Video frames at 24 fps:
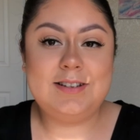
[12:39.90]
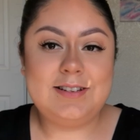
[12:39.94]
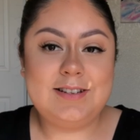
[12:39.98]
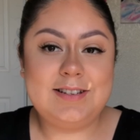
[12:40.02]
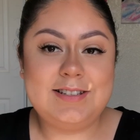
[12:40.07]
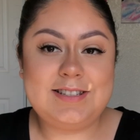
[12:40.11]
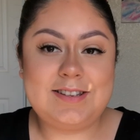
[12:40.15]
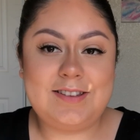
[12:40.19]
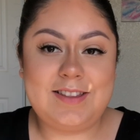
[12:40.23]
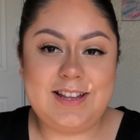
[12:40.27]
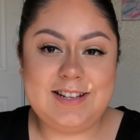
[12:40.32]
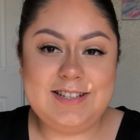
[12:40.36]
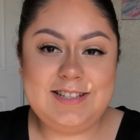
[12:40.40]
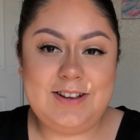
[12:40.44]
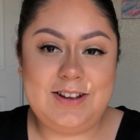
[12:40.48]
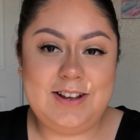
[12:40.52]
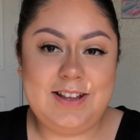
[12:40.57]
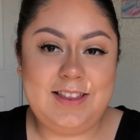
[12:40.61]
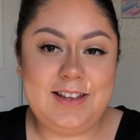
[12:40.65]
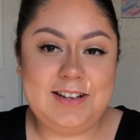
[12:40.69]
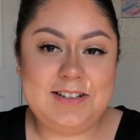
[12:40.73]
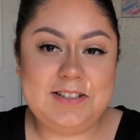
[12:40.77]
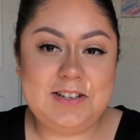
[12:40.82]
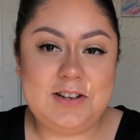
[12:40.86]
So that's how I
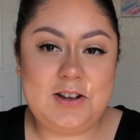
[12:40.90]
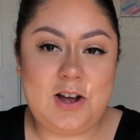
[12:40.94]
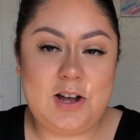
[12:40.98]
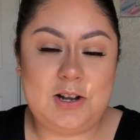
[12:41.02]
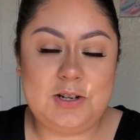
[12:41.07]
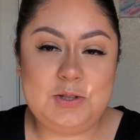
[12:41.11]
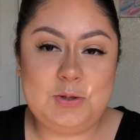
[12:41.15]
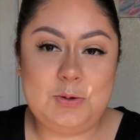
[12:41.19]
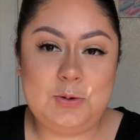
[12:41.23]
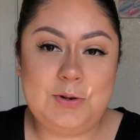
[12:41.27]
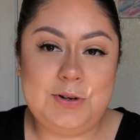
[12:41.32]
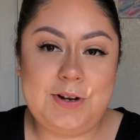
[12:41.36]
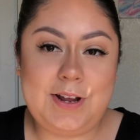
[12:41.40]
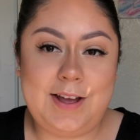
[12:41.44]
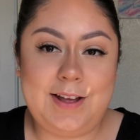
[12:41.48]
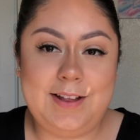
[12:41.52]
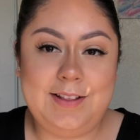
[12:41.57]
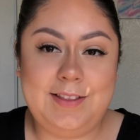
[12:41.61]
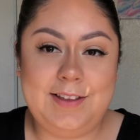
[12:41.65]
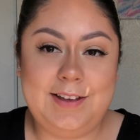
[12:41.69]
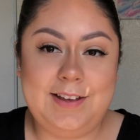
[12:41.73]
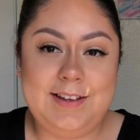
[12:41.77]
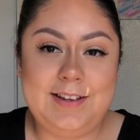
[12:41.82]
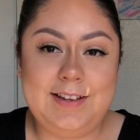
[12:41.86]
like to contour and
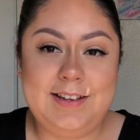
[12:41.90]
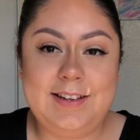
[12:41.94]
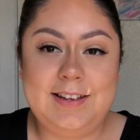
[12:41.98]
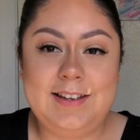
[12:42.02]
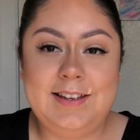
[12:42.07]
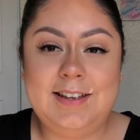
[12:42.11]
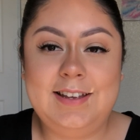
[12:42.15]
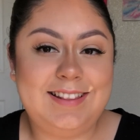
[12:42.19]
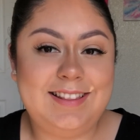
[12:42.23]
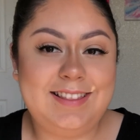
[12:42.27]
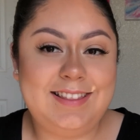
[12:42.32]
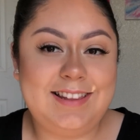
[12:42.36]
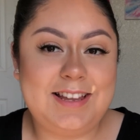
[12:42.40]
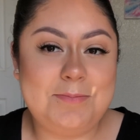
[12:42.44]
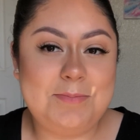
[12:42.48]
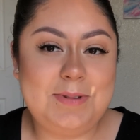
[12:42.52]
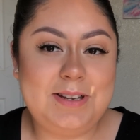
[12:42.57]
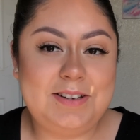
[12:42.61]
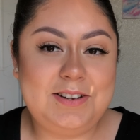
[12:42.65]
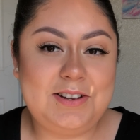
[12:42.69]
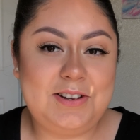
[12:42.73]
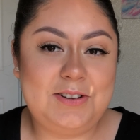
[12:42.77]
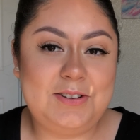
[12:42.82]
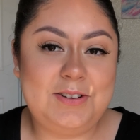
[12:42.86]
highlight. Let me
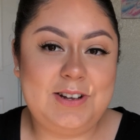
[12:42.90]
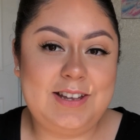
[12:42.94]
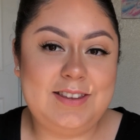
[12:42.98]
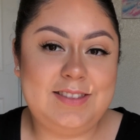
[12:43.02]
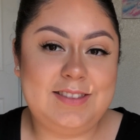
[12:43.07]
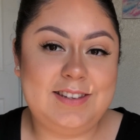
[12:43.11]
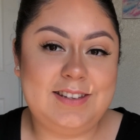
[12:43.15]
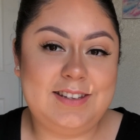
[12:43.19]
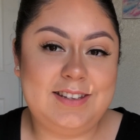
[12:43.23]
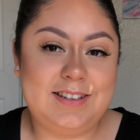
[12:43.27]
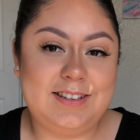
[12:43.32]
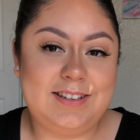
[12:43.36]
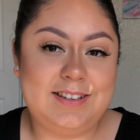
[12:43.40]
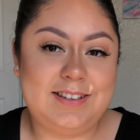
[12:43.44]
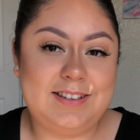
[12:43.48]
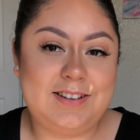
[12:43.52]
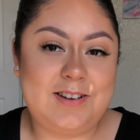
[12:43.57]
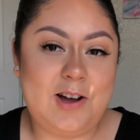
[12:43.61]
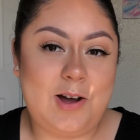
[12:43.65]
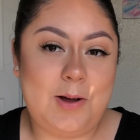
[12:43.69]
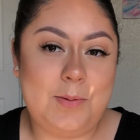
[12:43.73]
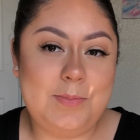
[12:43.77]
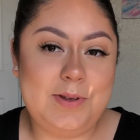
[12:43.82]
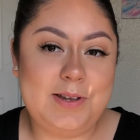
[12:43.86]
know in the
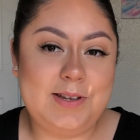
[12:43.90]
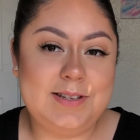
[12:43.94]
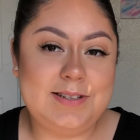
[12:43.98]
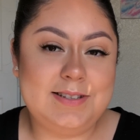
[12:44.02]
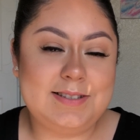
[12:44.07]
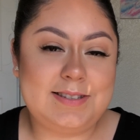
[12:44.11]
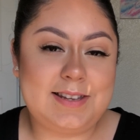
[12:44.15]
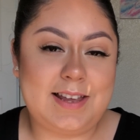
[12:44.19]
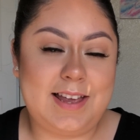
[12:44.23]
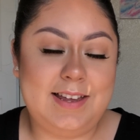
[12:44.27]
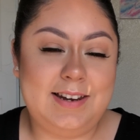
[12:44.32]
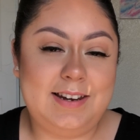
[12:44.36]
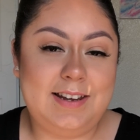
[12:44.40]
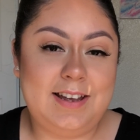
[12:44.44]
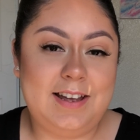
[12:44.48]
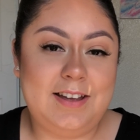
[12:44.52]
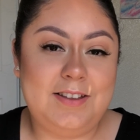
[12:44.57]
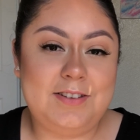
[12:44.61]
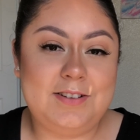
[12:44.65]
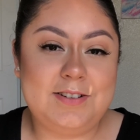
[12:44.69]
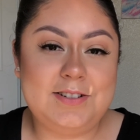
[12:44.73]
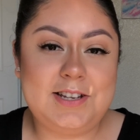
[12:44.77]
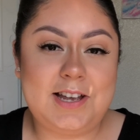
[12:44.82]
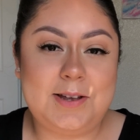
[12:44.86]
comments any
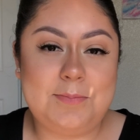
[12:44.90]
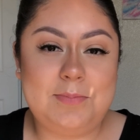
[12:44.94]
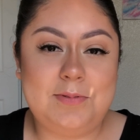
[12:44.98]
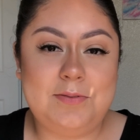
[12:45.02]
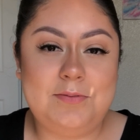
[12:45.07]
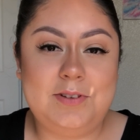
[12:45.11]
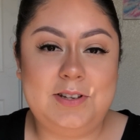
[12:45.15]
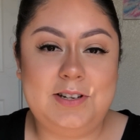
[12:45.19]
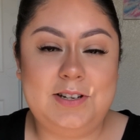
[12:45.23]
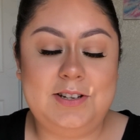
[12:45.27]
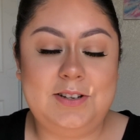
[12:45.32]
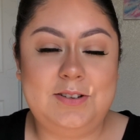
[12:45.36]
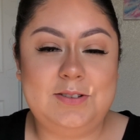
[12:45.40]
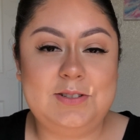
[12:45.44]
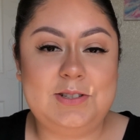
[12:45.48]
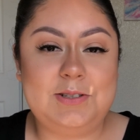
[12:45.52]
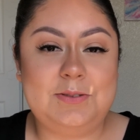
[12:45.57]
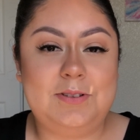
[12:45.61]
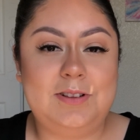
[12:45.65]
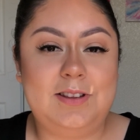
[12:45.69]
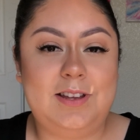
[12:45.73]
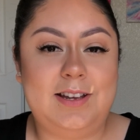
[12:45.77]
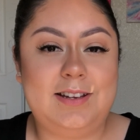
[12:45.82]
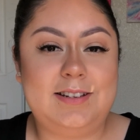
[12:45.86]
other type of videos you
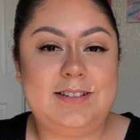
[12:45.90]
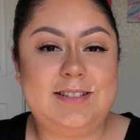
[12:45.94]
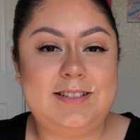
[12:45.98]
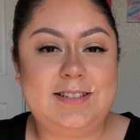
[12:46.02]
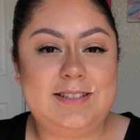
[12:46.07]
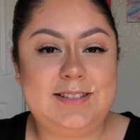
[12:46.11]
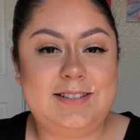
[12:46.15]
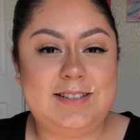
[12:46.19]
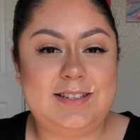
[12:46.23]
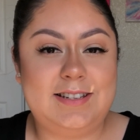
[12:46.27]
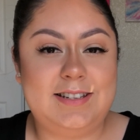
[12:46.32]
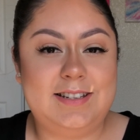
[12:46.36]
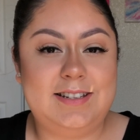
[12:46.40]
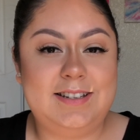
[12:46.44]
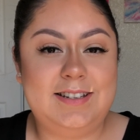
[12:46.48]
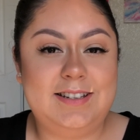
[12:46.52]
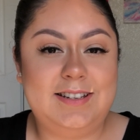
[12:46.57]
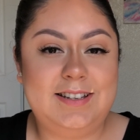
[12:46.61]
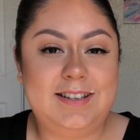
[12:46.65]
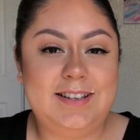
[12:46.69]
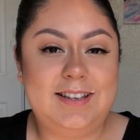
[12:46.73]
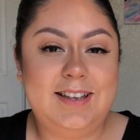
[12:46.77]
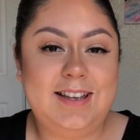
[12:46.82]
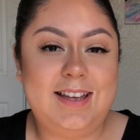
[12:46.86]
would like to see.
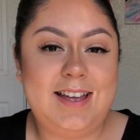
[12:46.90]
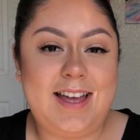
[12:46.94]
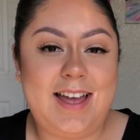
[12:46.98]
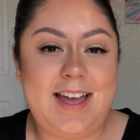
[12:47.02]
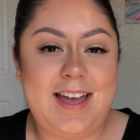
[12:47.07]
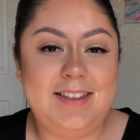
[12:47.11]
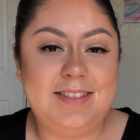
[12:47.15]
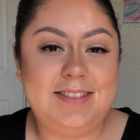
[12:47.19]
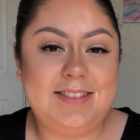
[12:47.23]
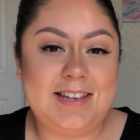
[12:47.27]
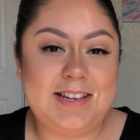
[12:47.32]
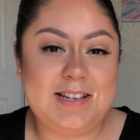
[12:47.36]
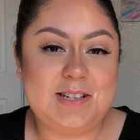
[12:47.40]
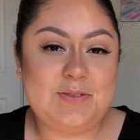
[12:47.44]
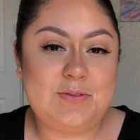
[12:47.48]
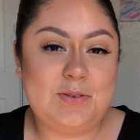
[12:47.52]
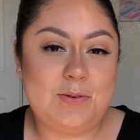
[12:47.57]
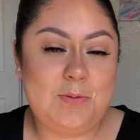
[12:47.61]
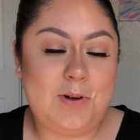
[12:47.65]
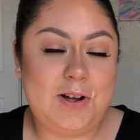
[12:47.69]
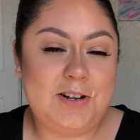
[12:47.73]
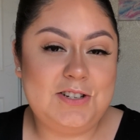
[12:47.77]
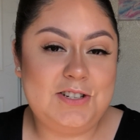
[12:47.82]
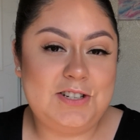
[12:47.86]
And thanks for
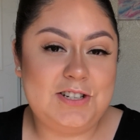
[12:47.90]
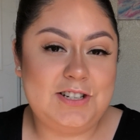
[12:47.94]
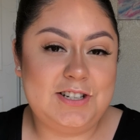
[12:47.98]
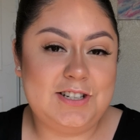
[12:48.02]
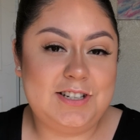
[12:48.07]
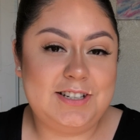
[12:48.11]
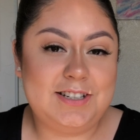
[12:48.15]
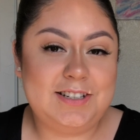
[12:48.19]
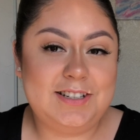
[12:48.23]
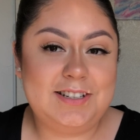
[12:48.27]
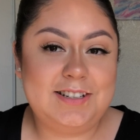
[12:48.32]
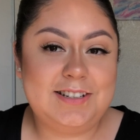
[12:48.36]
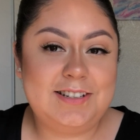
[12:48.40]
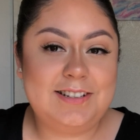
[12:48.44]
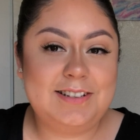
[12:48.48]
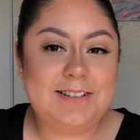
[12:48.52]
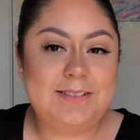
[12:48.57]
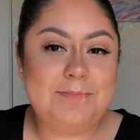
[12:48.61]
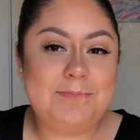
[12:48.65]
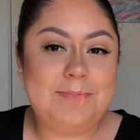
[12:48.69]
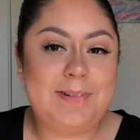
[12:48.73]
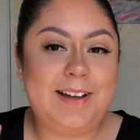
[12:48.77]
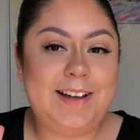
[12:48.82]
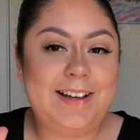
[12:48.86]
watching.
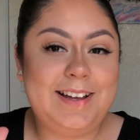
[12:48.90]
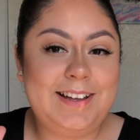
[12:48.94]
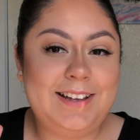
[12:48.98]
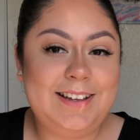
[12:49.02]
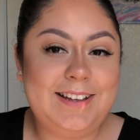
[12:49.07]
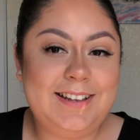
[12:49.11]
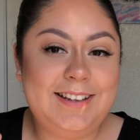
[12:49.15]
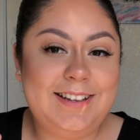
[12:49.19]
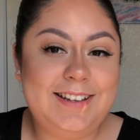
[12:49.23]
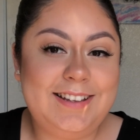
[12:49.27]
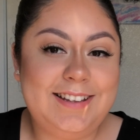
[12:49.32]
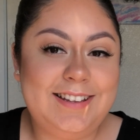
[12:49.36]
Bye.